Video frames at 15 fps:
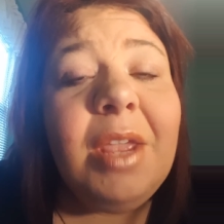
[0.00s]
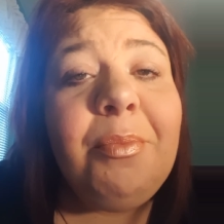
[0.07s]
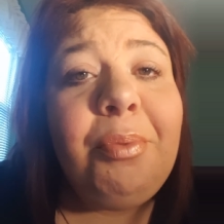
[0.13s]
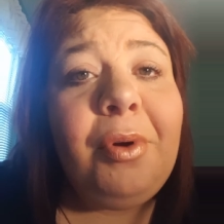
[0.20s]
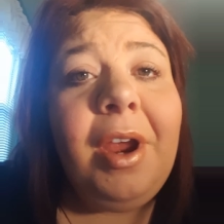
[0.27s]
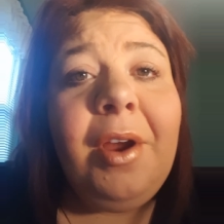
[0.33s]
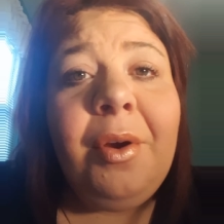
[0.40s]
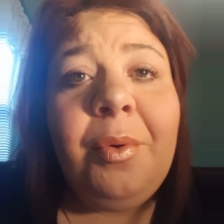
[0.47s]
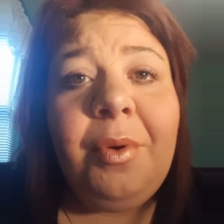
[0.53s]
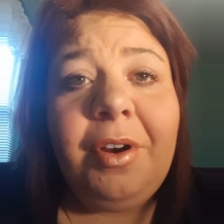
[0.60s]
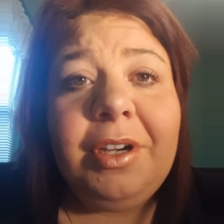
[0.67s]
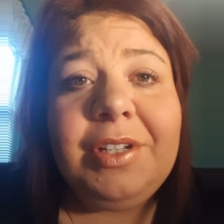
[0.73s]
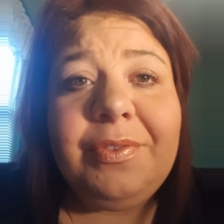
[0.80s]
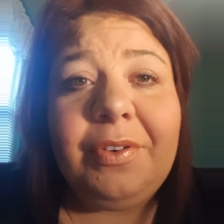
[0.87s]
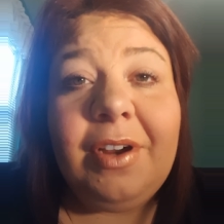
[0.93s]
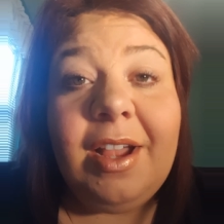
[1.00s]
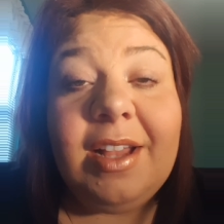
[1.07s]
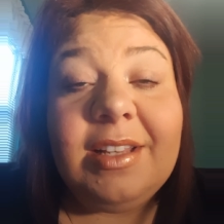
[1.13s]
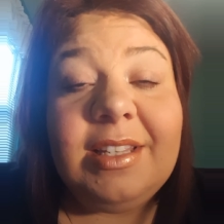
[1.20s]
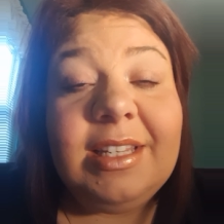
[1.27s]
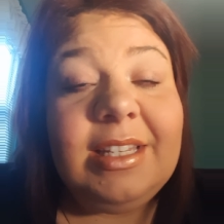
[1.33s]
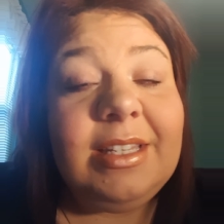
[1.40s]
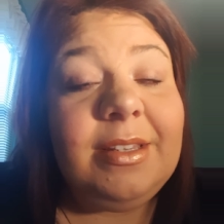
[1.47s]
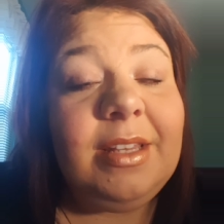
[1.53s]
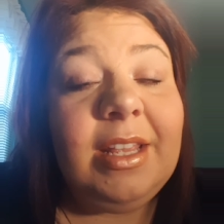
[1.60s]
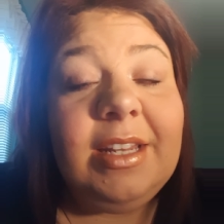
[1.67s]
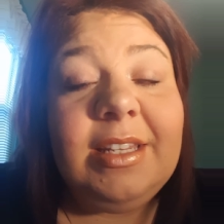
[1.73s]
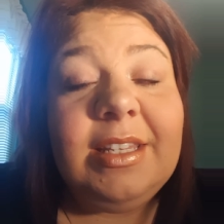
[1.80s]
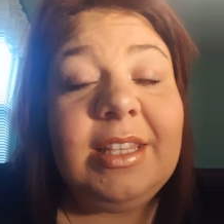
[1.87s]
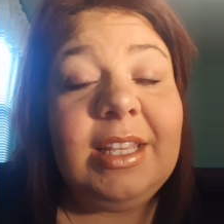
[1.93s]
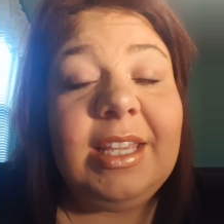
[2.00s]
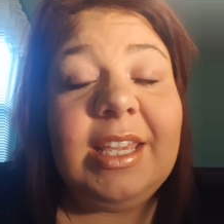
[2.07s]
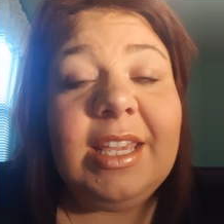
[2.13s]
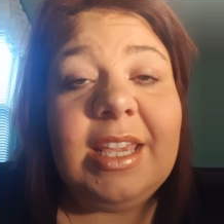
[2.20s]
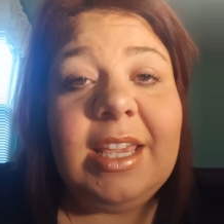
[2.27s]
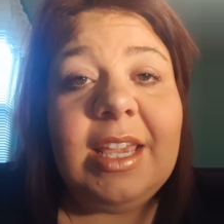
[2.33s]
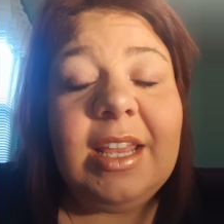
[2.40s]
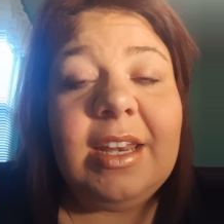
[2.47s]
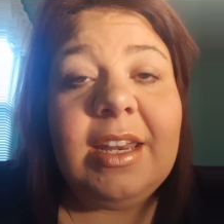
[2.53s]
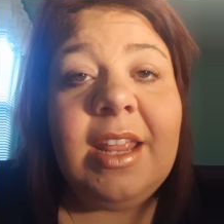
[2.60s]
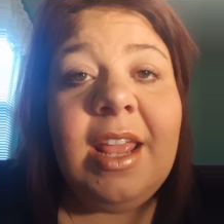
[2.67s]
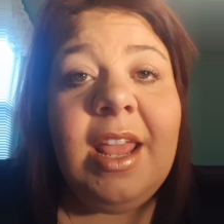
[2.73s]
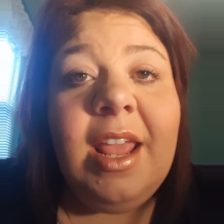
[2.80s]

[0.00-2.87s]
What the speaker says: Prayer worked for us. It's the key, and